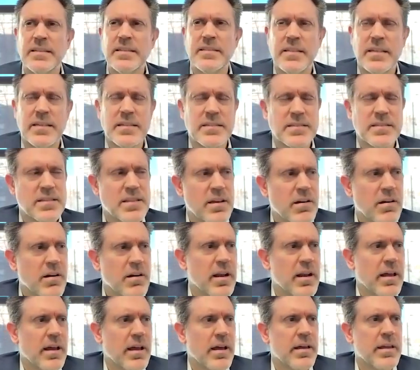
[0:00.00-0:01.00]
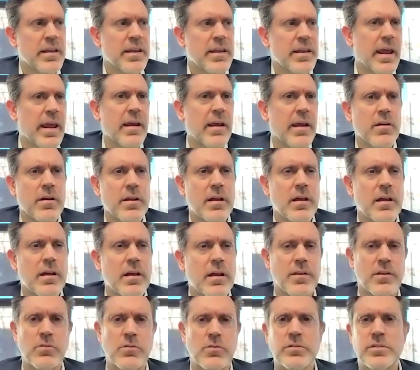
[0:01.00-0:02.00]
is is there an, an area
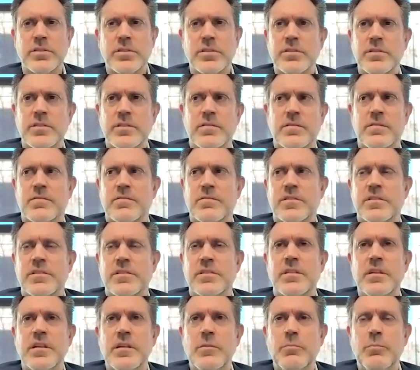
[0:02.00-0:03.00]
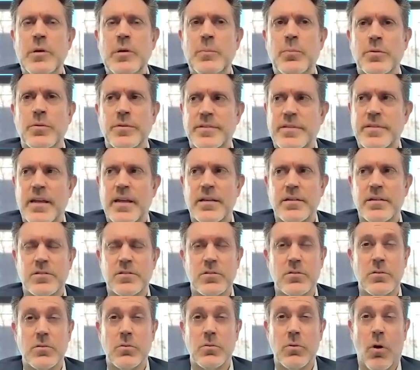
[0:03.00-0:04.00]
that you see people tend
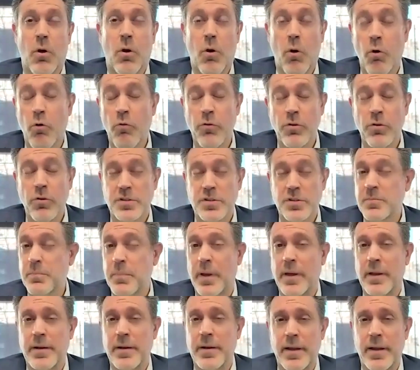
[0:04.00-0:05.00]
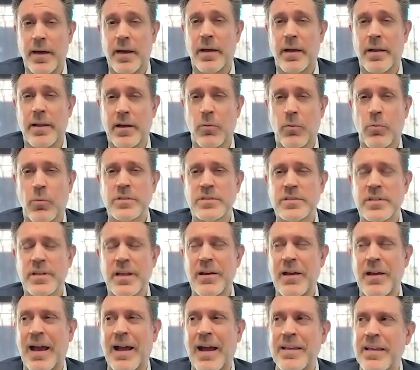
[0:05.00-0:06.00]
to overspend on like what's
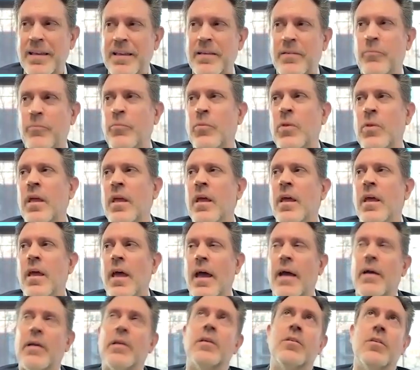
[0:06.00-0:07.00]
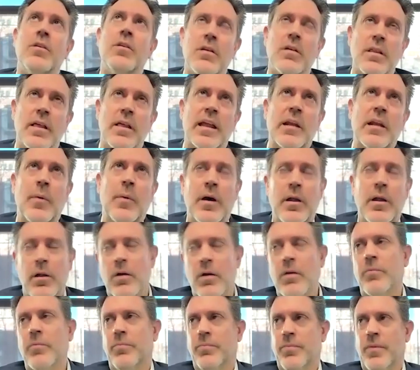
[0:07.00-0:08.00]
I, I you hear a lot about
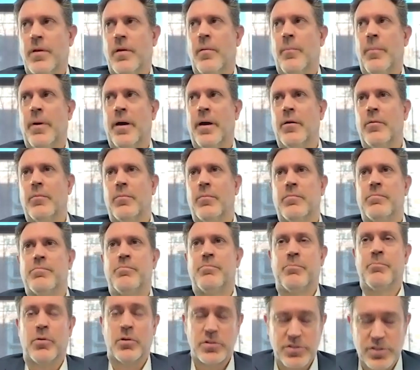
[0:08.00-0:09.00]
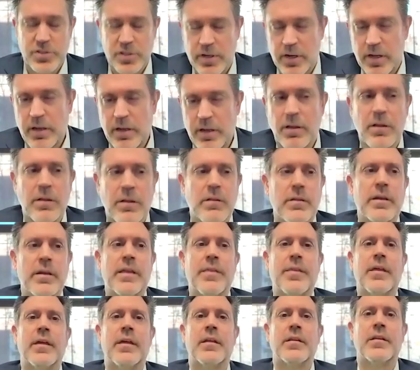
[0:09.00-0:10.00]
uh, about personnel
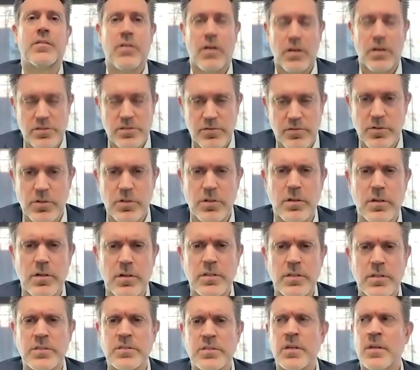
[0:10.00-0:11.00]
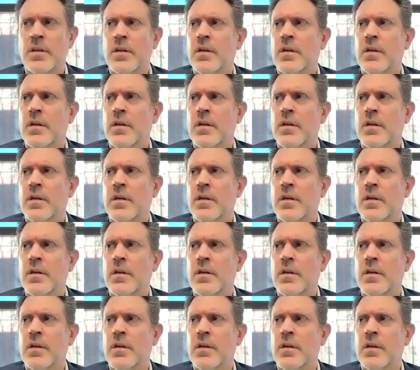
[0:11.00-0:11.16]
and then cost of goods